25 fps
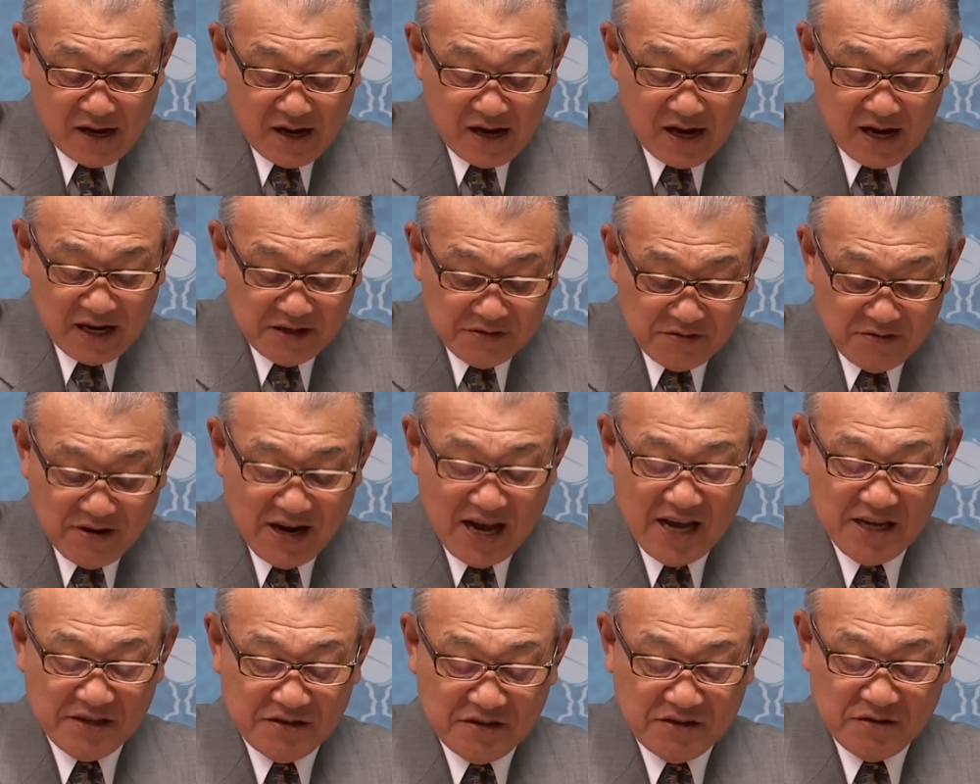
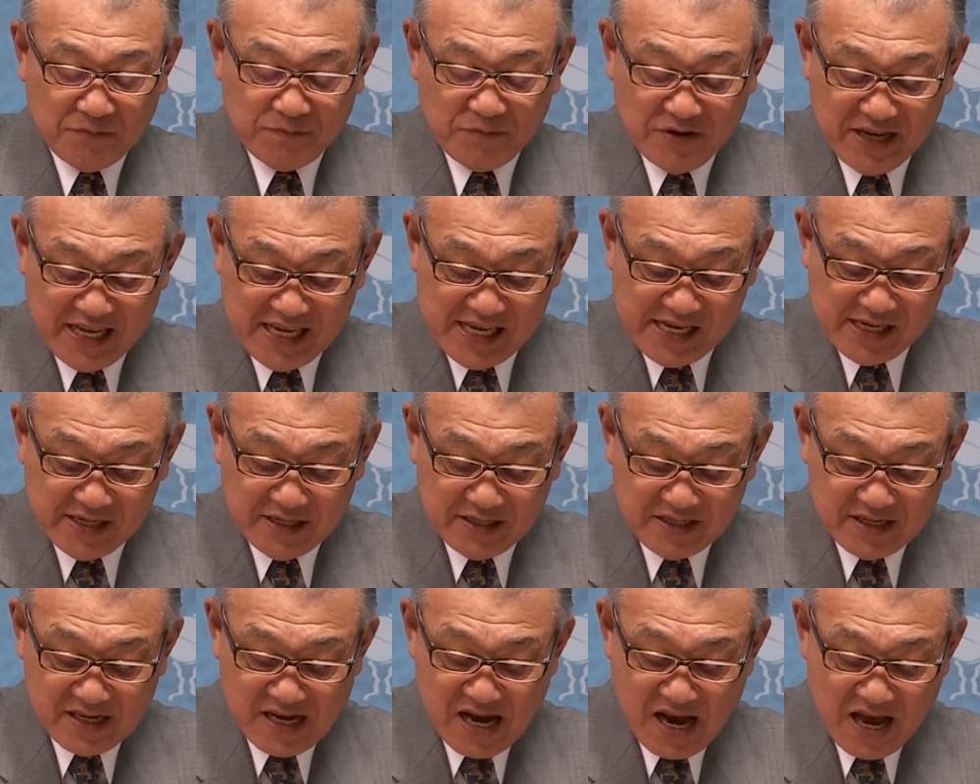idolized
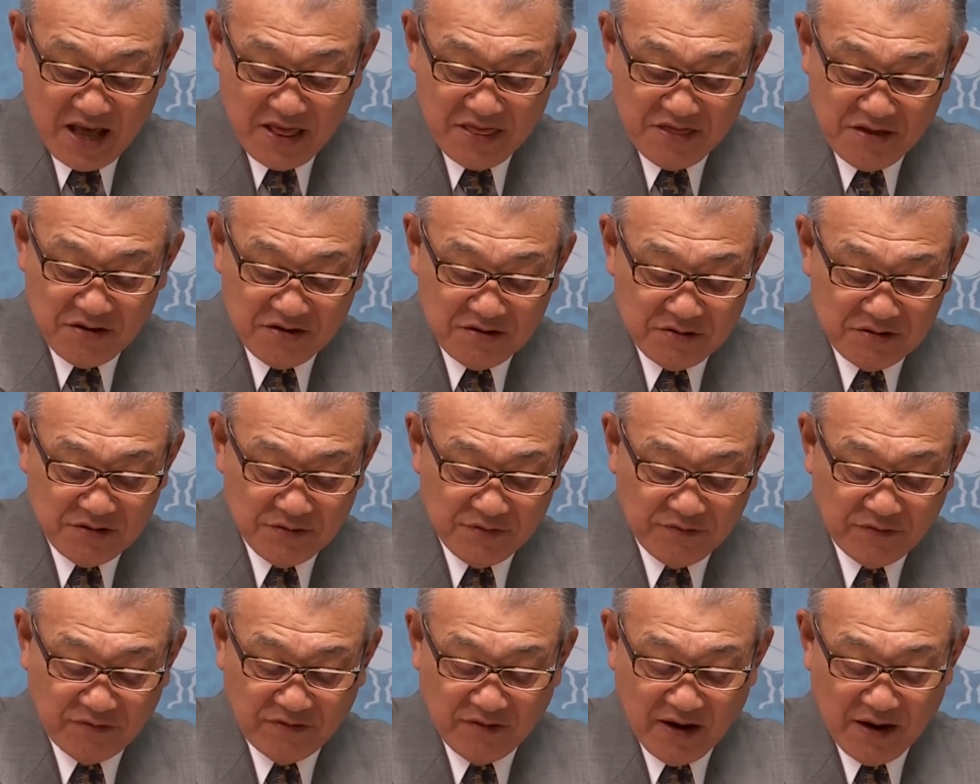players are those
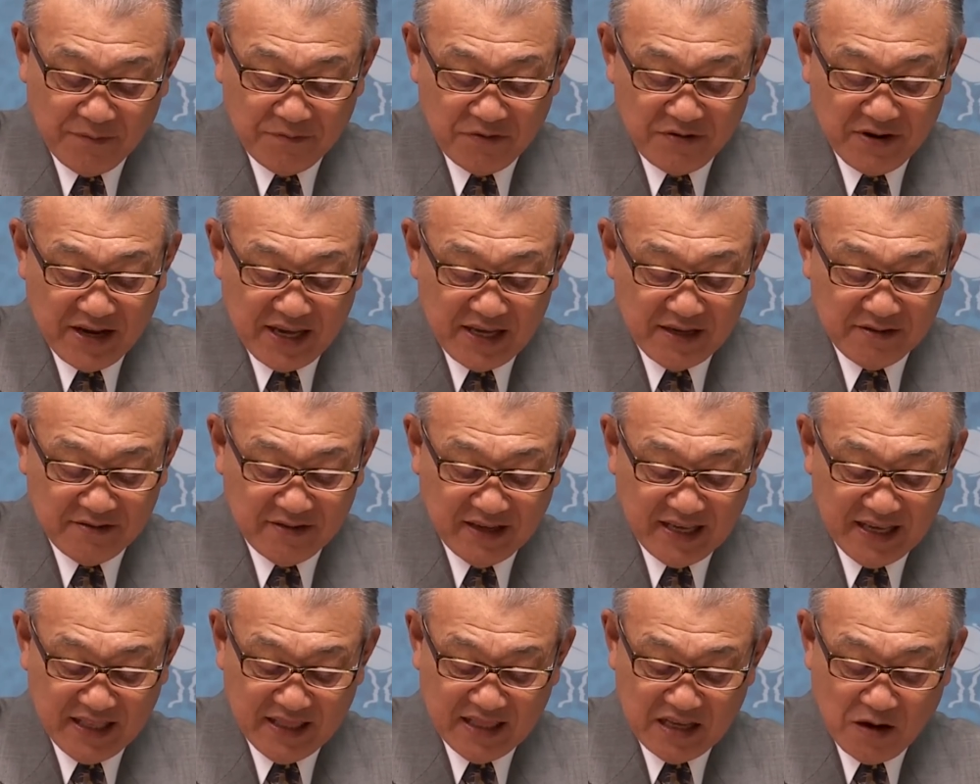who are playing
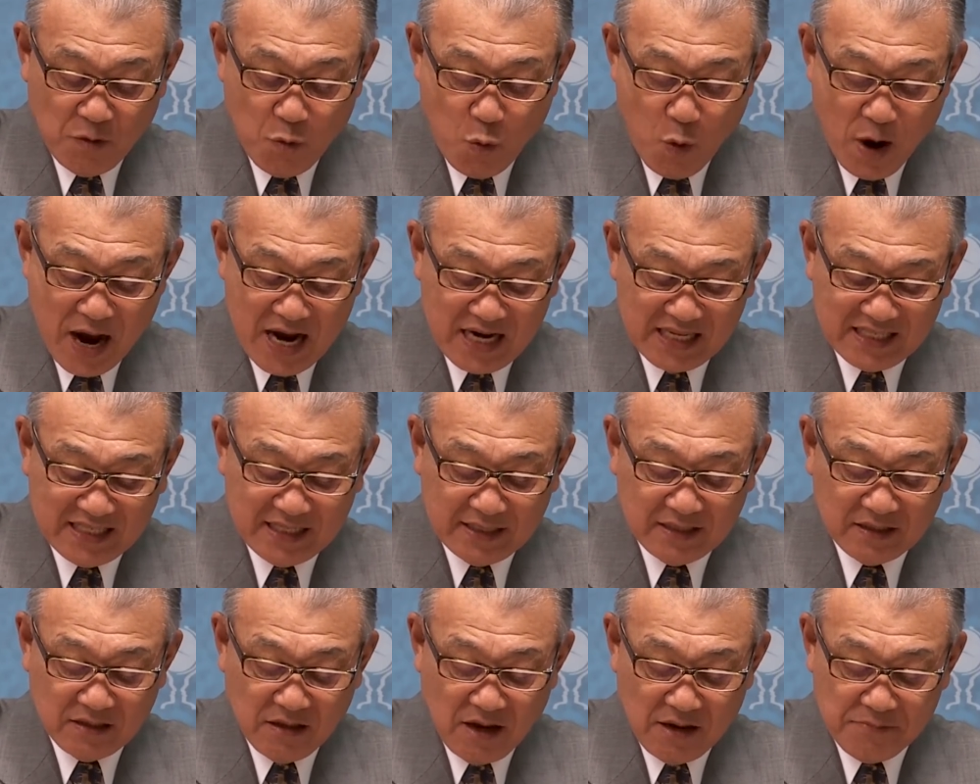in the
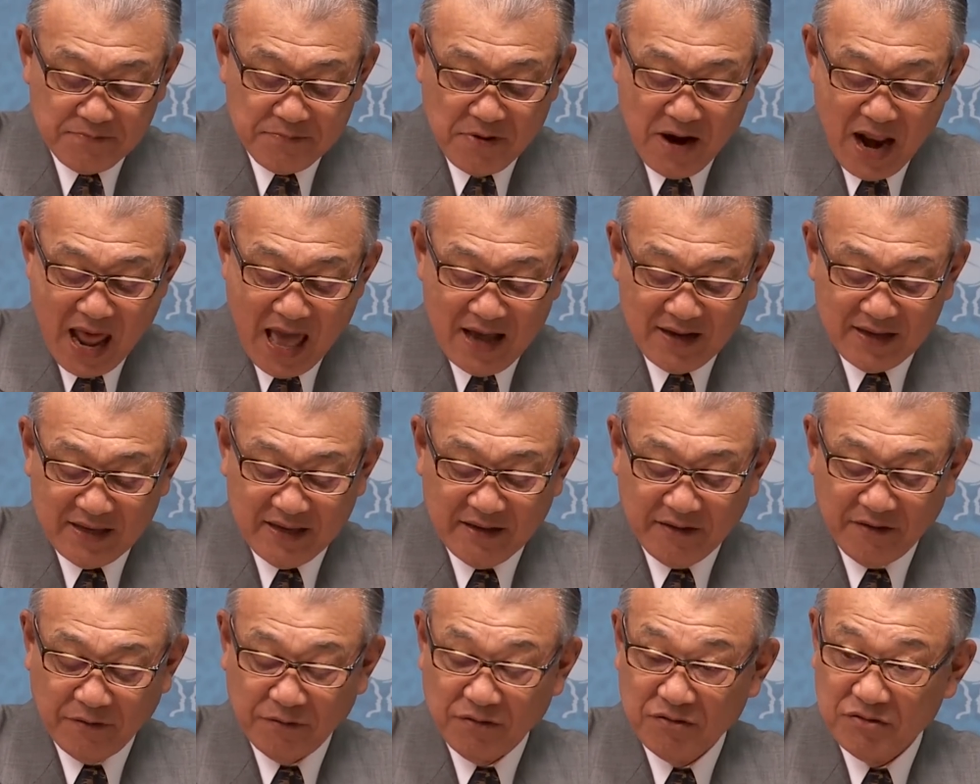world's
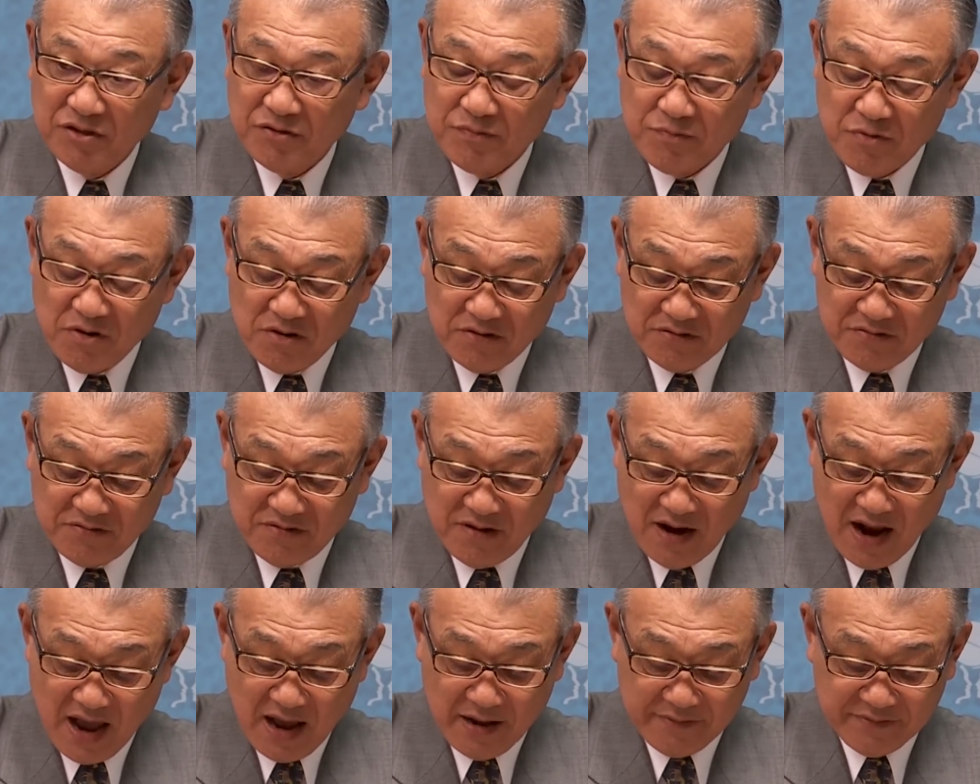top-ranking football
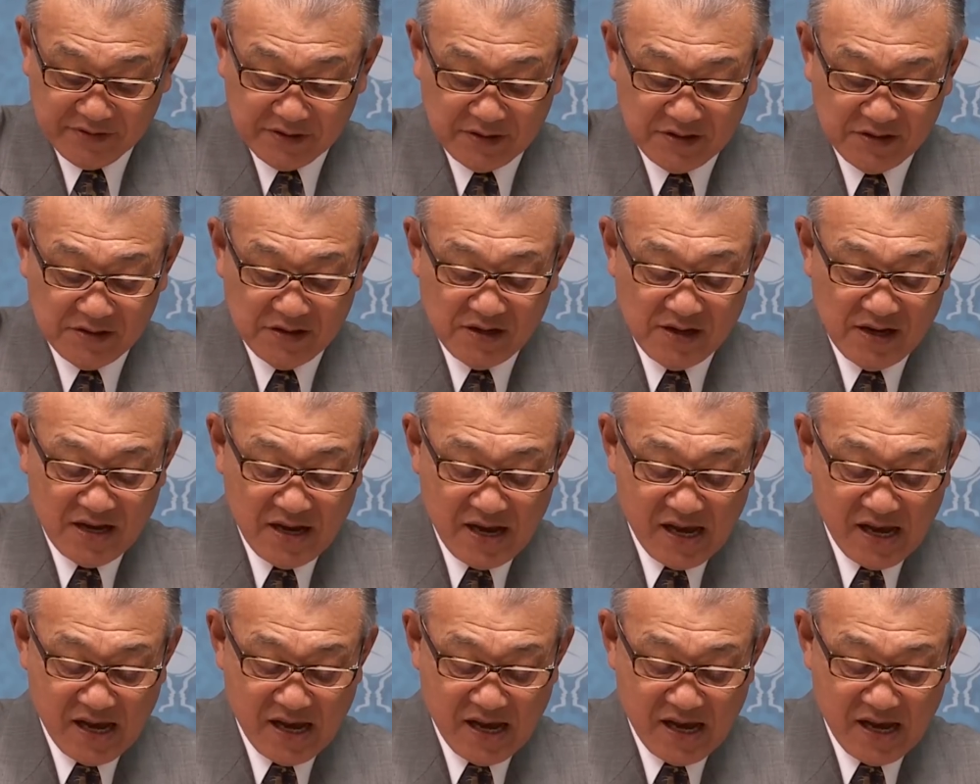clubs.